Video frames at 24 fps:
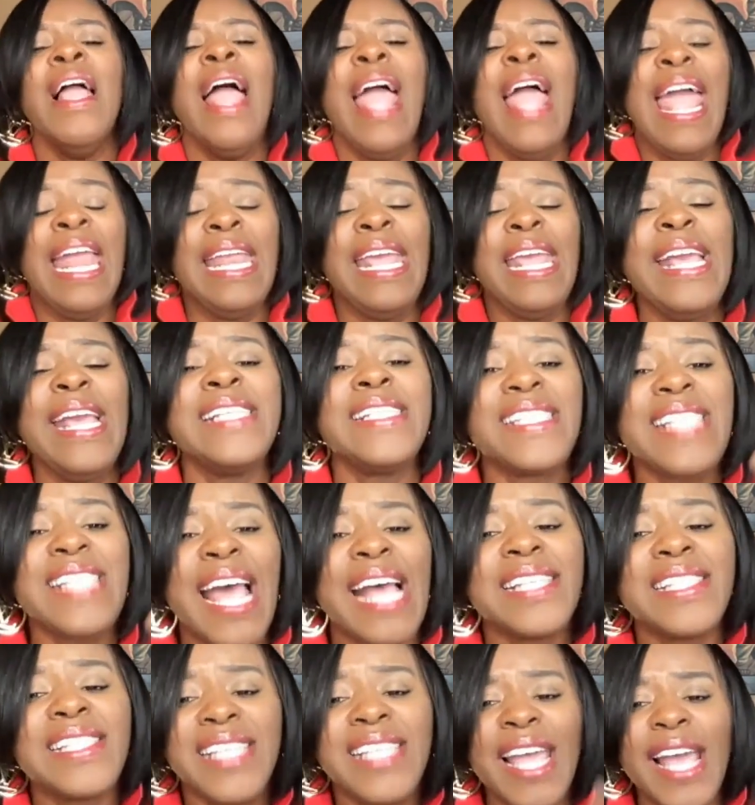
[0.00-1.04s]
And he
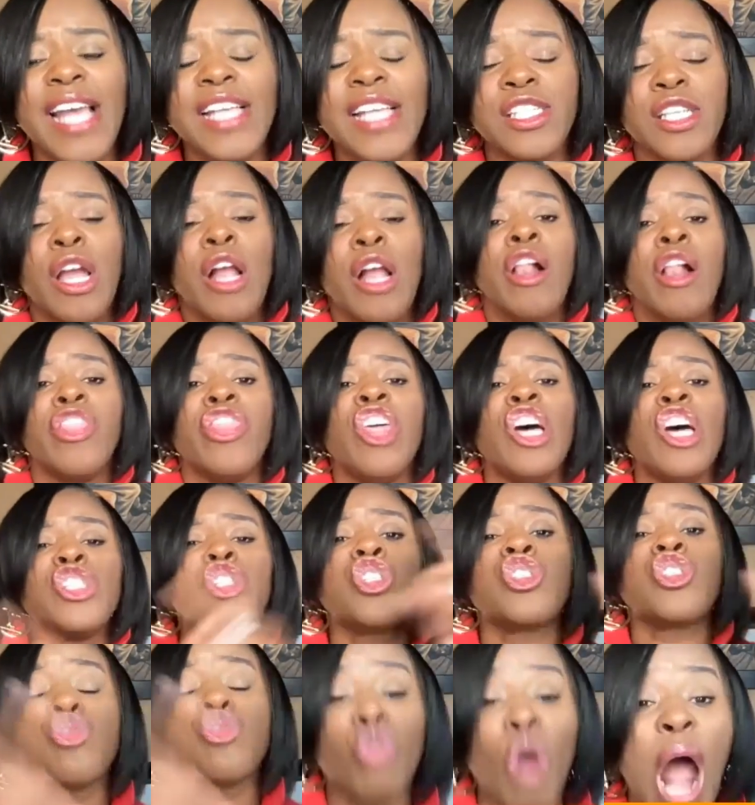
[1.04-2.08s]
says this the
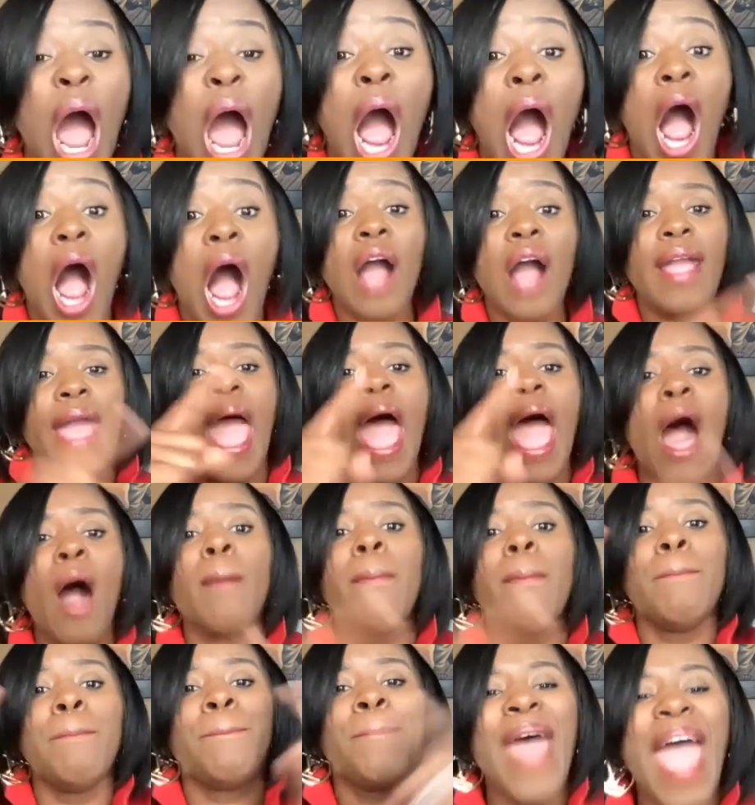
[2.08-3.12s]
strong help
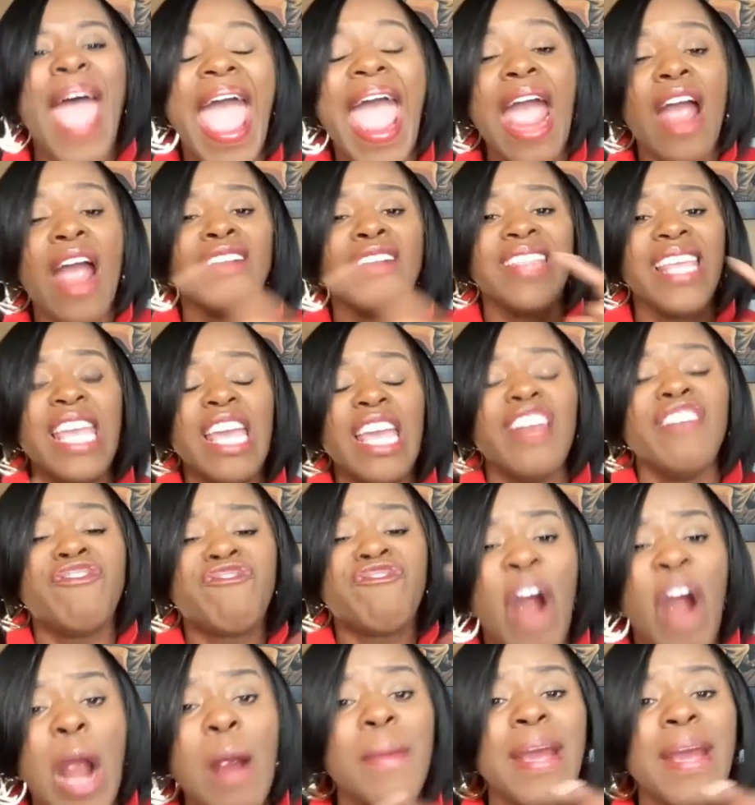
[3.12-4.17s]
bear the
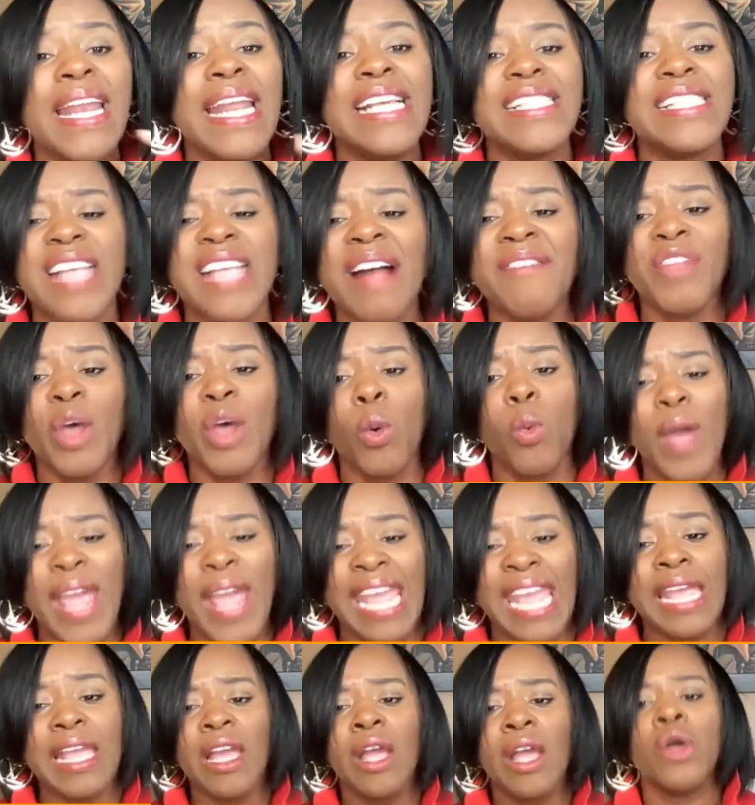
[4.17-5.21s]
infirmities of the
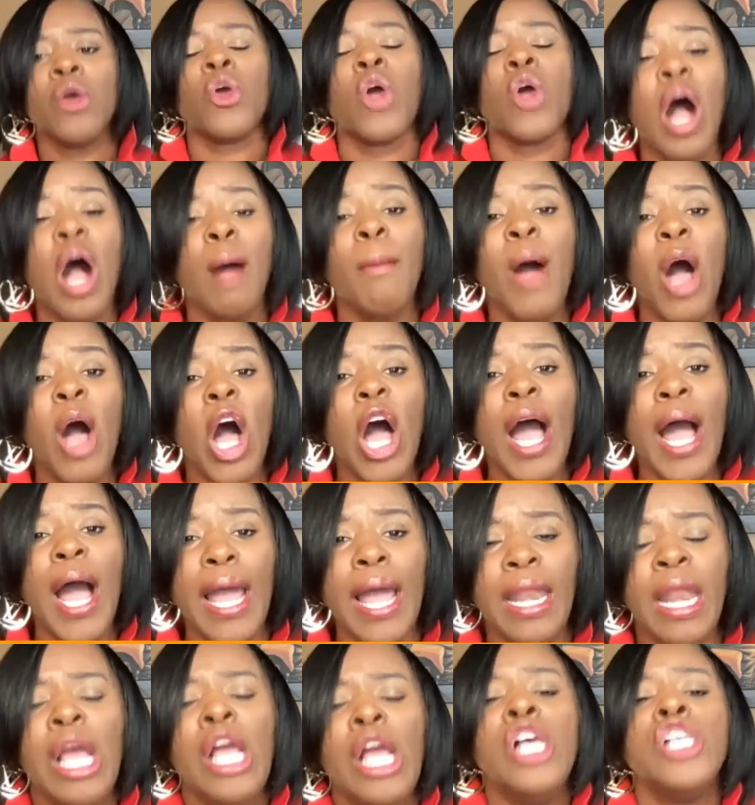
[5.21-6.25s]
weak. Come
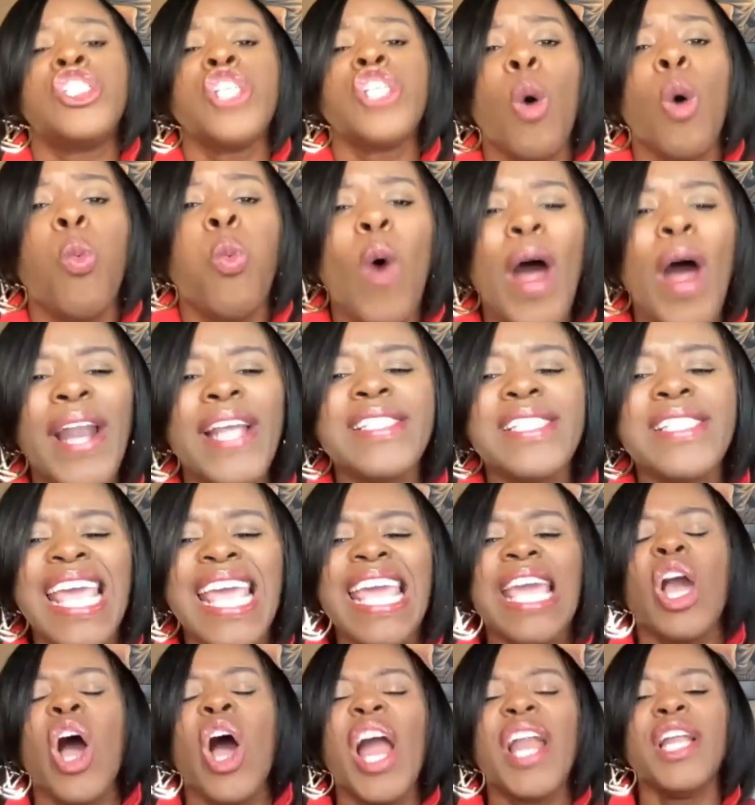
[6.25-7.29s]
on. So, what is
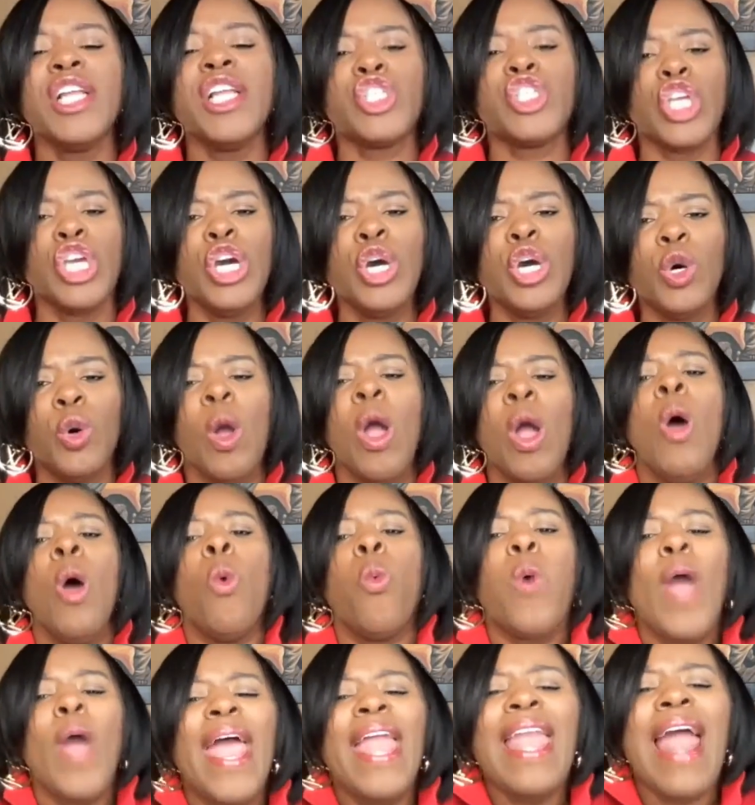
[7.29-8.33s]
he going to do
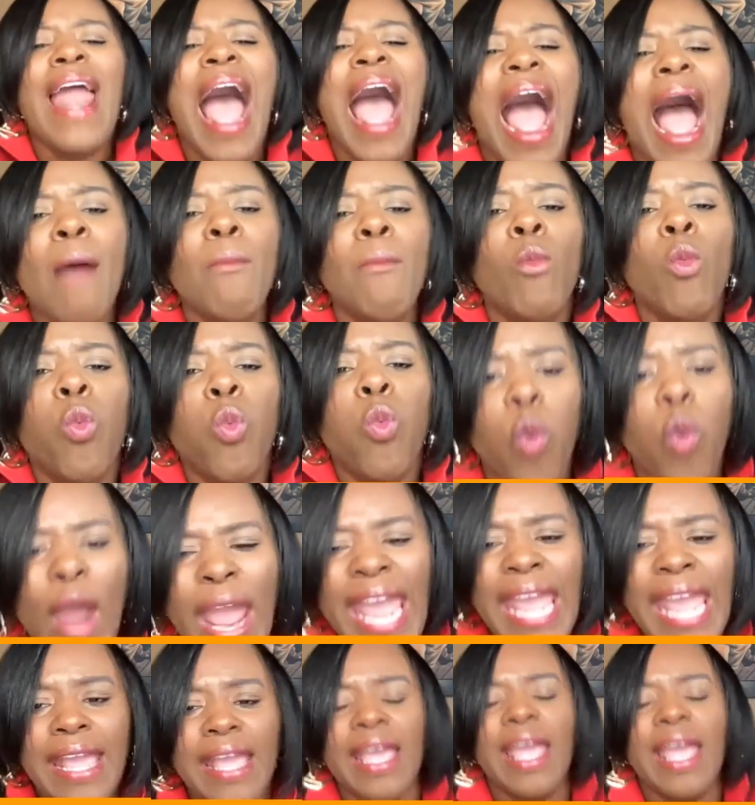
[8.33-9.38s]
when I'm
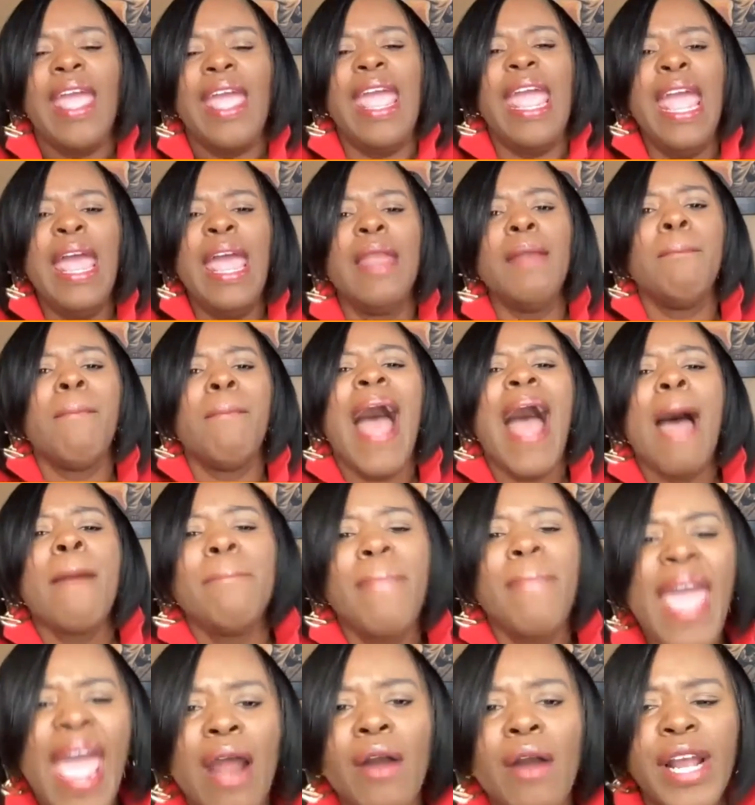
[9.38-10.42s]
weak? In my
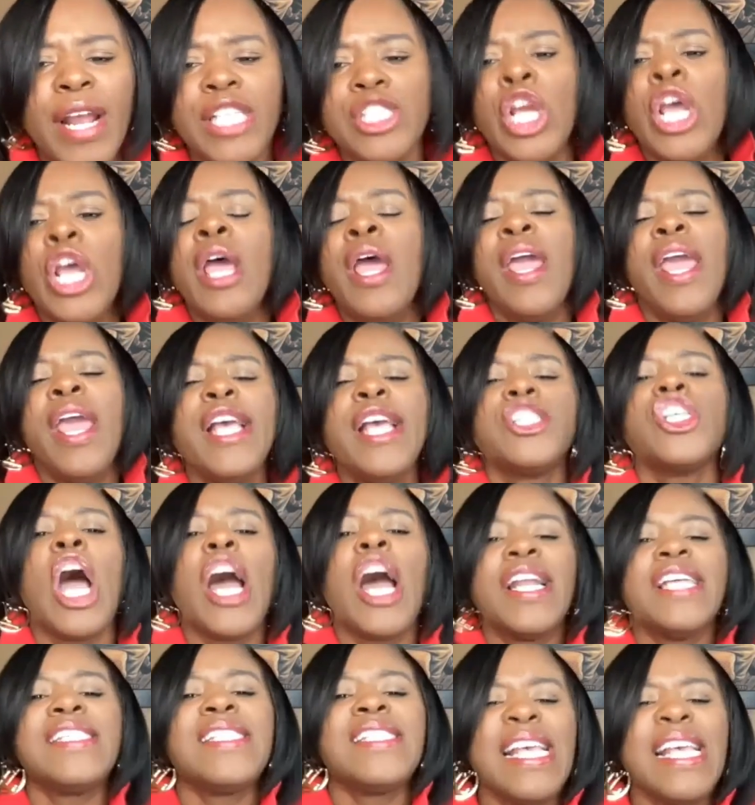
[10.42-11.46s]
marriage, he's
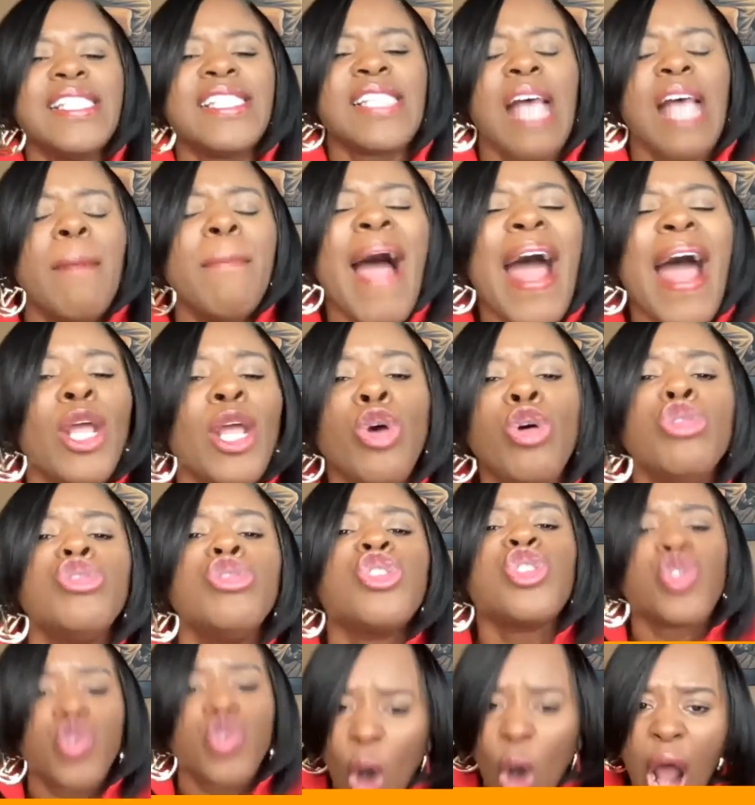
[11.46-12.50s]
gonna send somebody who's
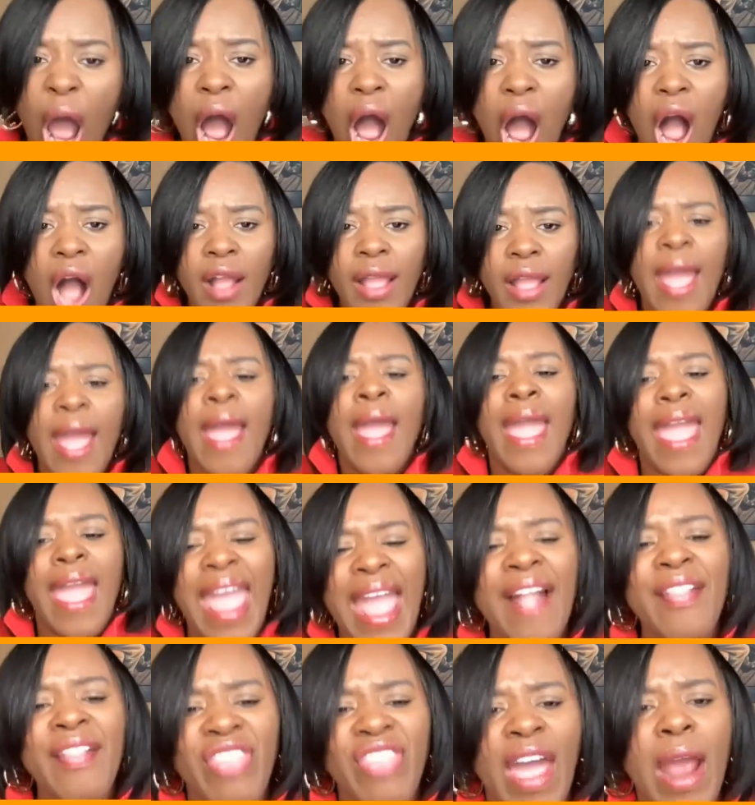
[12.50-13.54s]
strong
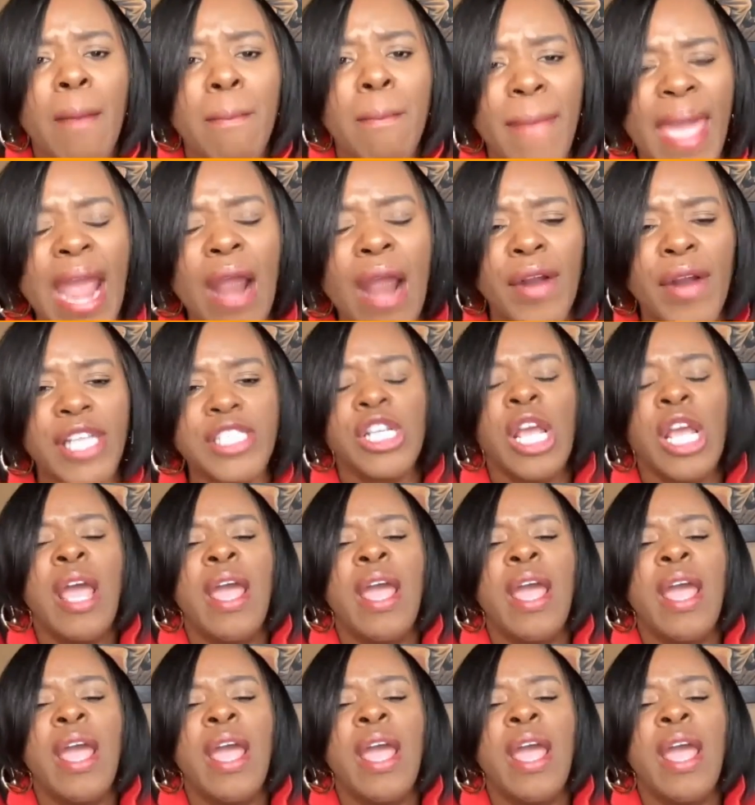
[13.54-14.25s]
in their marriage.